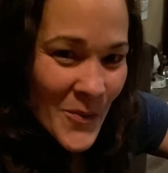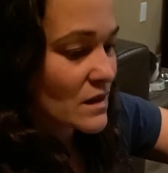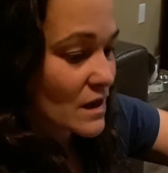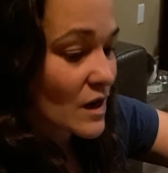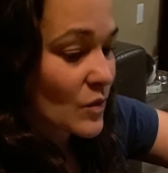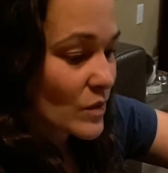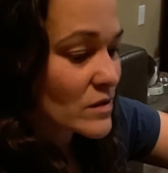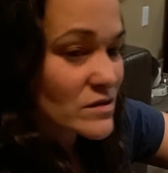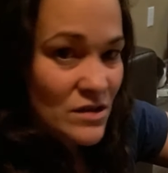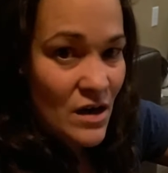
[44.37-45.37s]
I think I
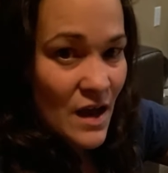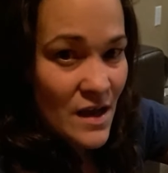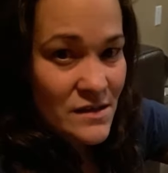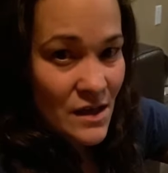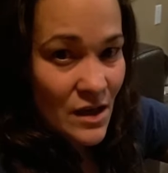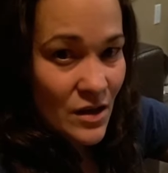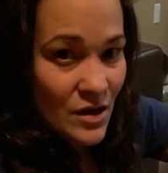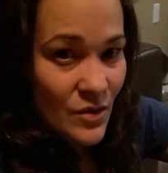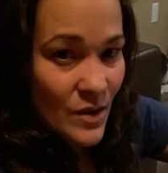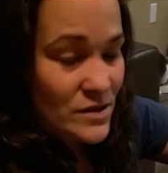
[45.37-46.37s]
will start asking a
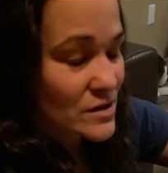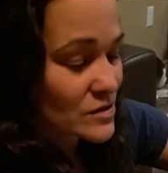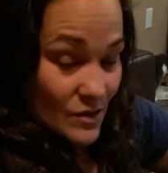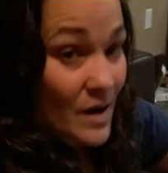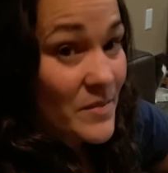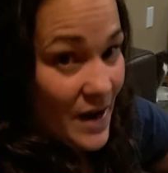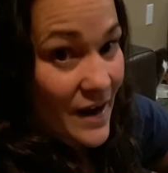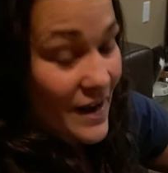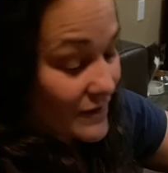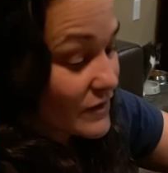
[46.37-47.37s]
lot of questions, so I'm
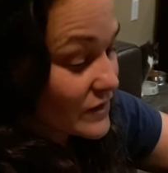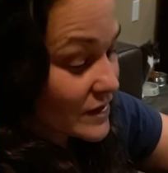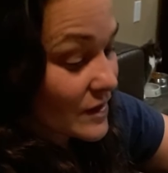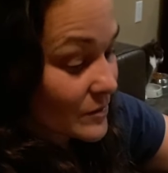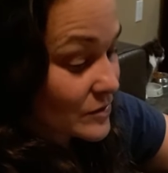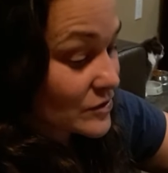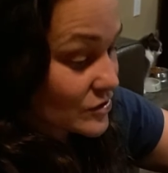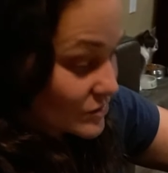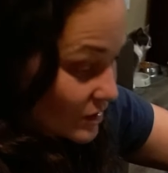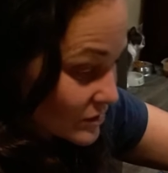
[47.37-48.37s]
I have a feeling I'm gonna
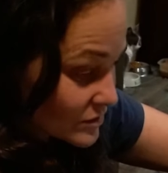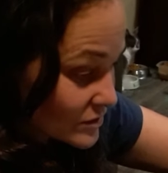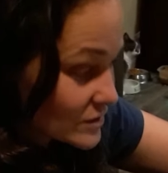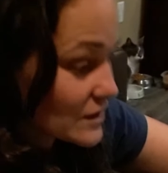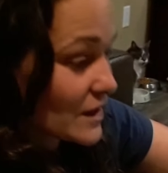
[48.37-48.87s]
struggle,